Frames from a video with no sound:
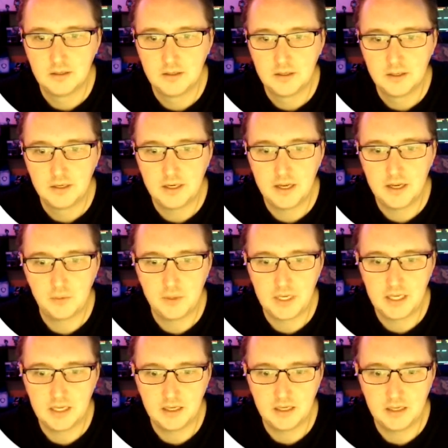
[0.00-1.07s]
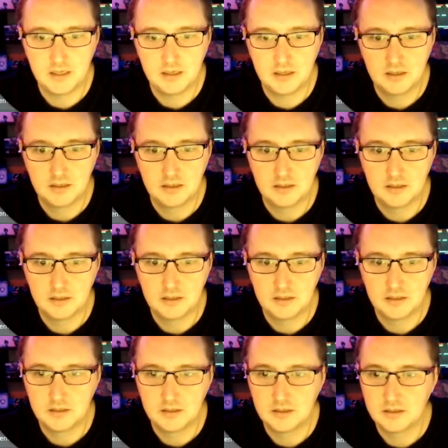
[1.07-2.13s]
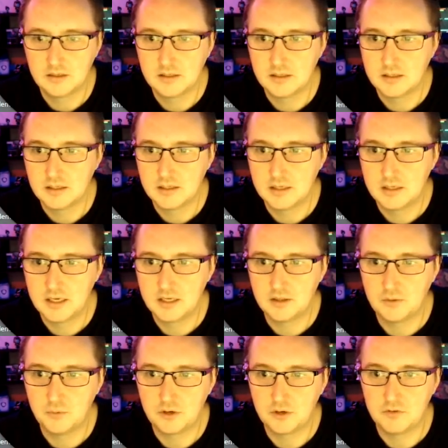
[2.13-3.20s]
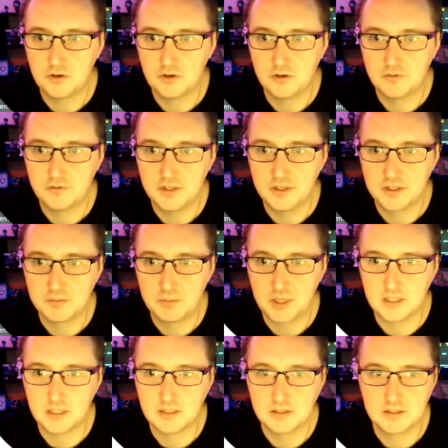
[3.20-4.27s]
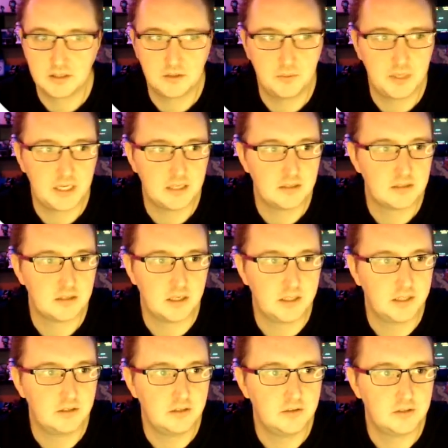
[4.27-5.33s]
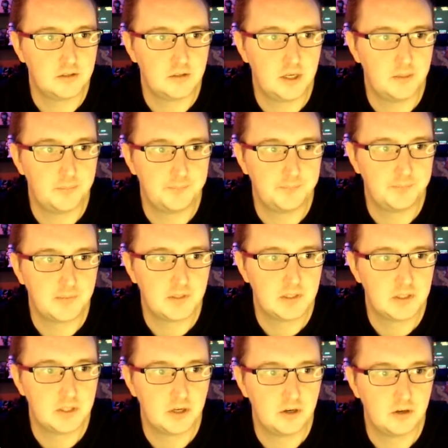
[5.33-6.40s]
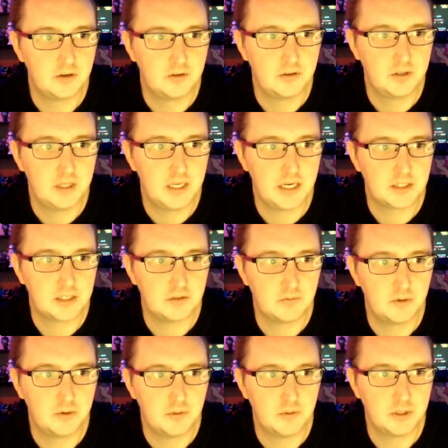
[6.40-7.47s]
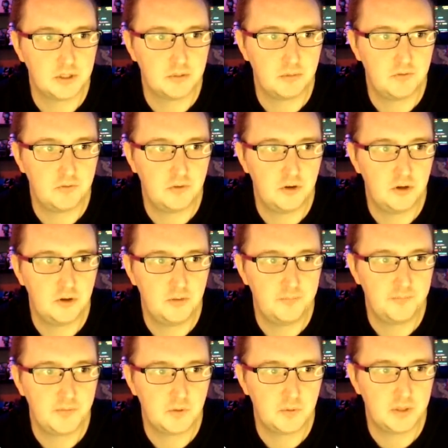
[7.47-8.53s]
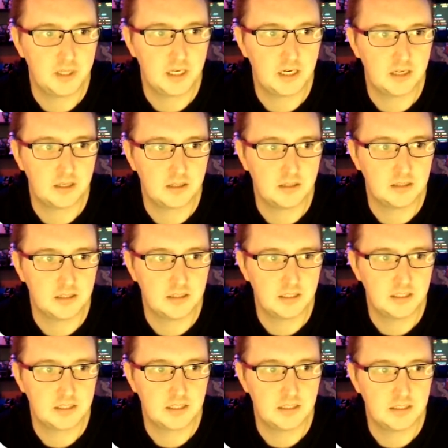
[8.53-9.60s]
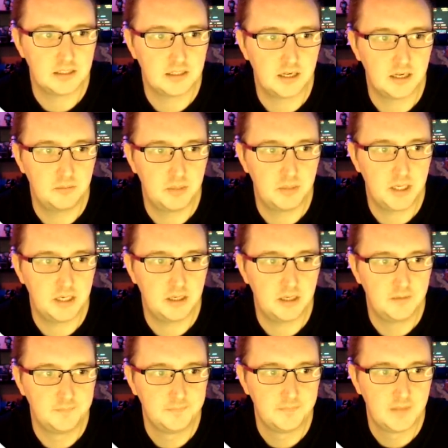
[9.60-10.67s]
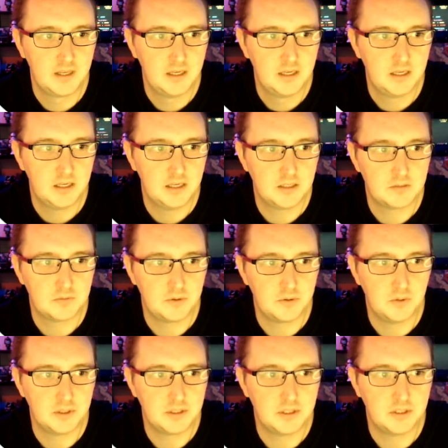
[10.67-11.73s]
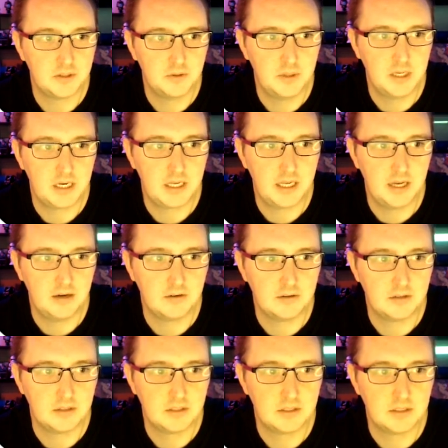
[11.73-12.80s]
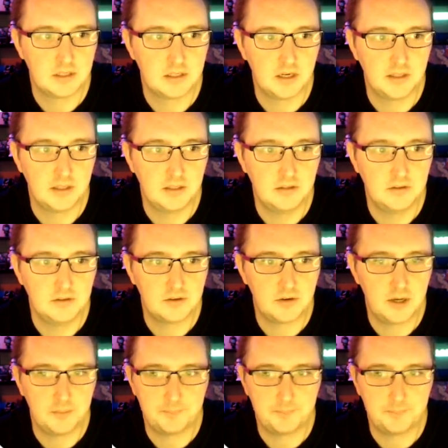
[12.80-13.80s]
Now we can edit the workflow for this button so that we can sign the user up. So the action we want to perform when they click this Let's Get Started button is we want to do an account sign the user up.